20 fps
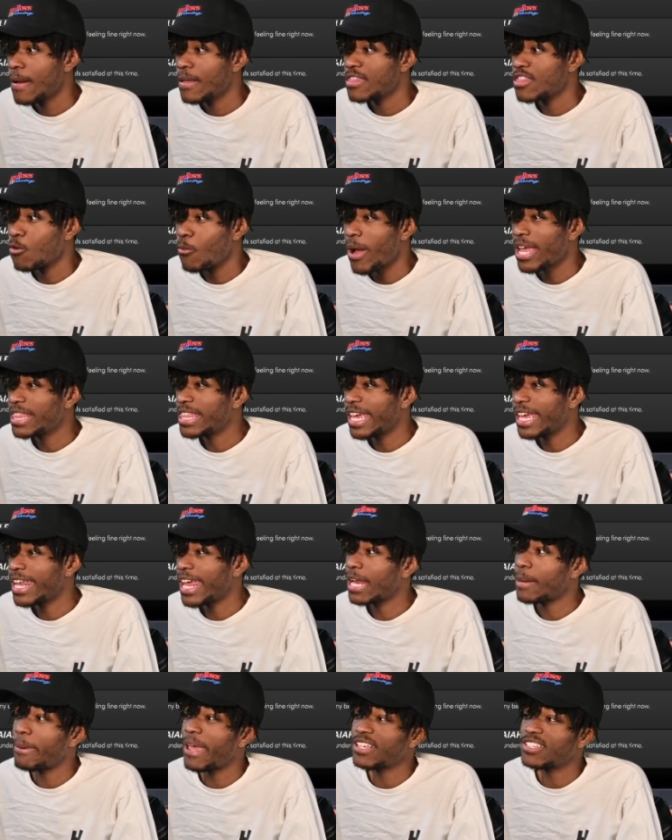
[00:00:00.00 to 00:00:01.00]
The way the
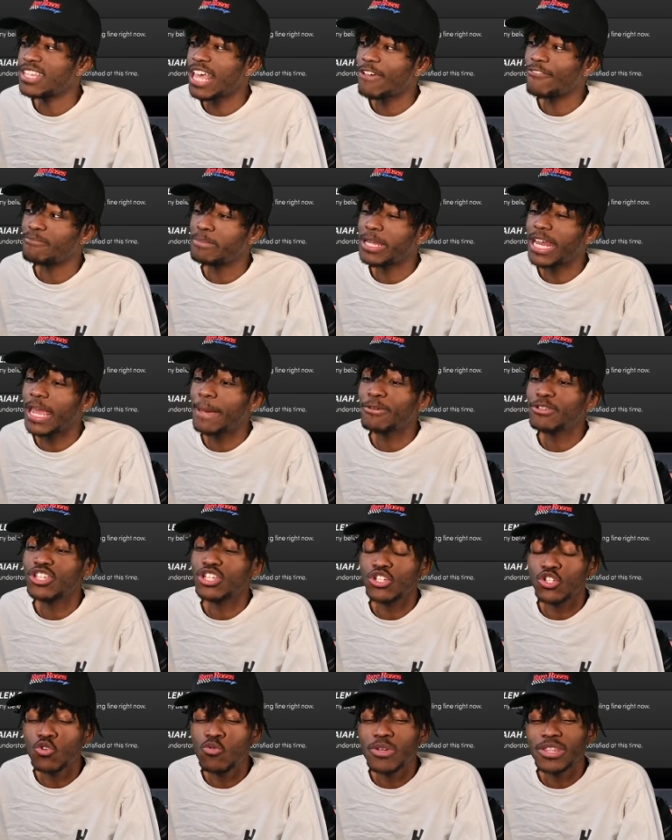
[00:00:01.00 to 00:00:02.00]
Indiana Pacers have been able to
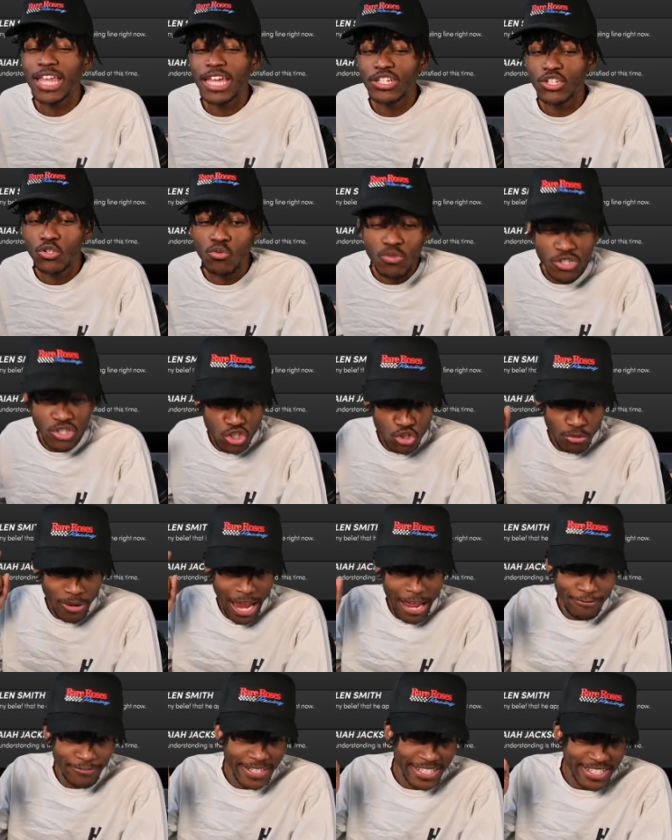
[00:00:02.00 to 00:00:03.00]
do what they do is
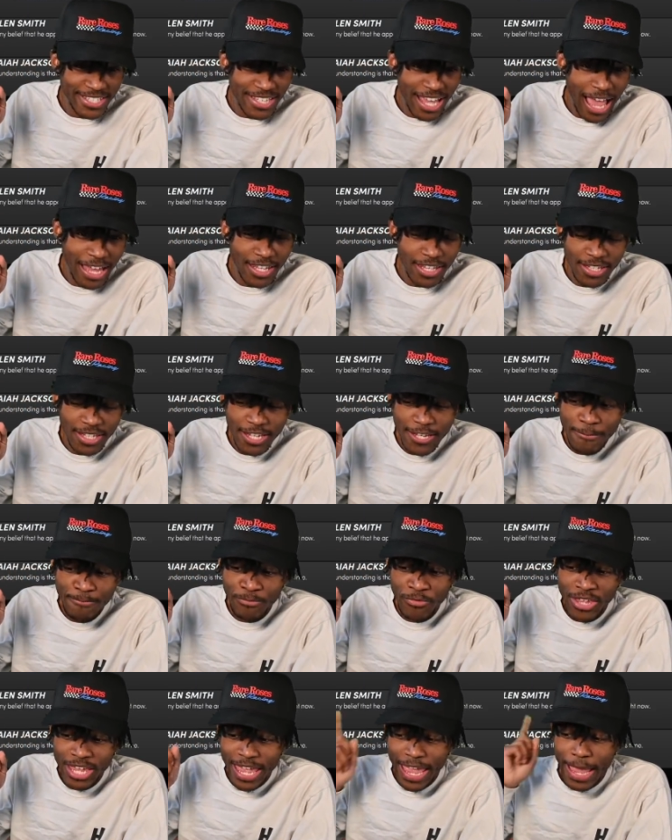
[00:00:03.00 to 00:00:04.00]
drafting solidly
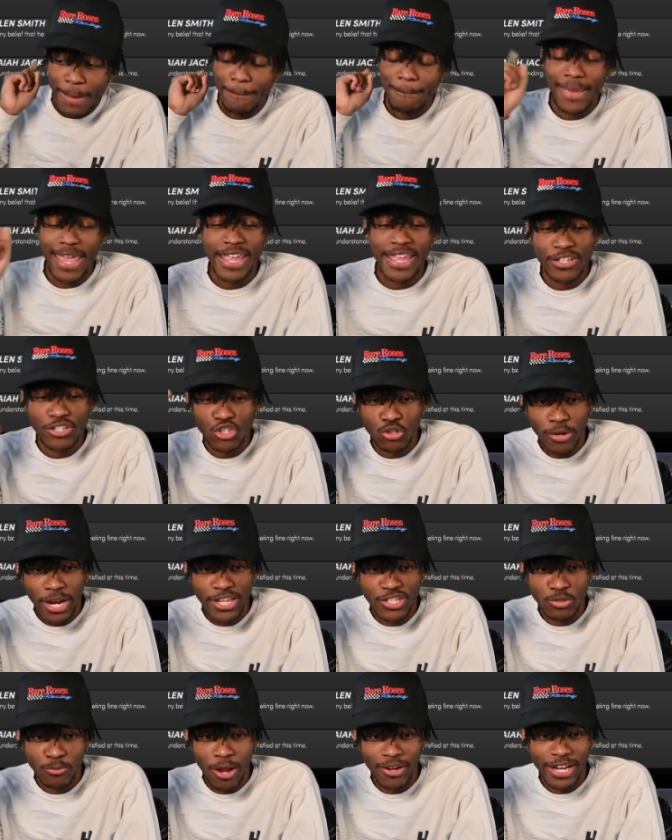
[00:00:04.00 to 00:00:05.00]
and making
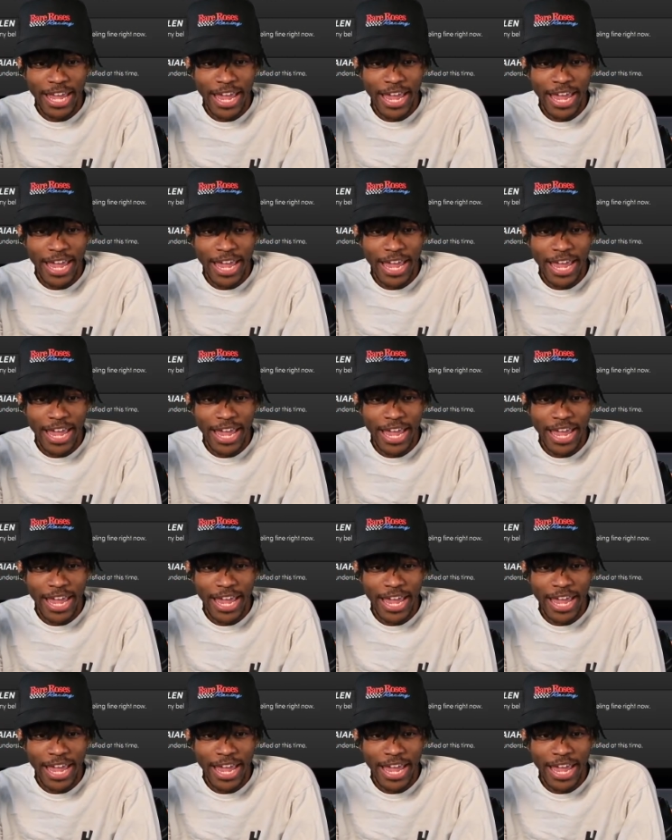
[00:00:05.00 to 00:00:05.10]
trades around the